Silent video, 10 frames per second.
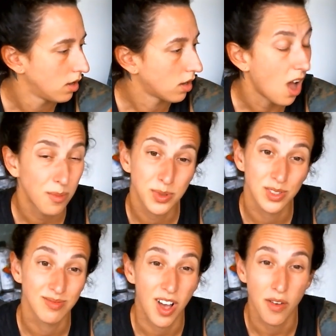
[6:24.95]

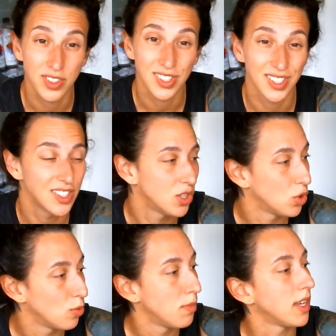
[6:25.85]
Cups, obviously,
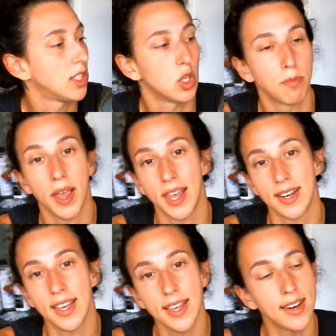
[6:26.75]
to mix your paint
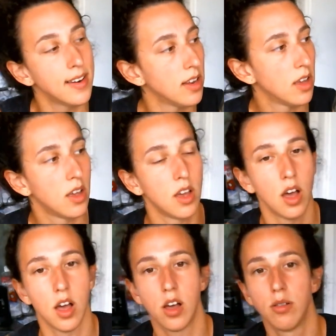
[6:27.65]
in.
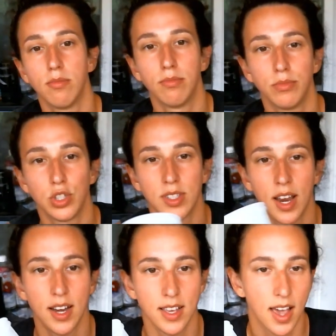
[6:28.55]
Just
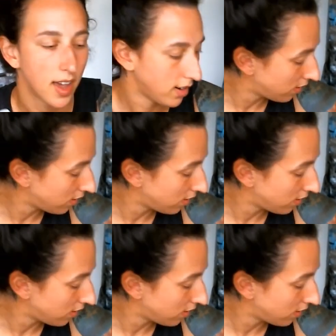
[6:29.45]
any kind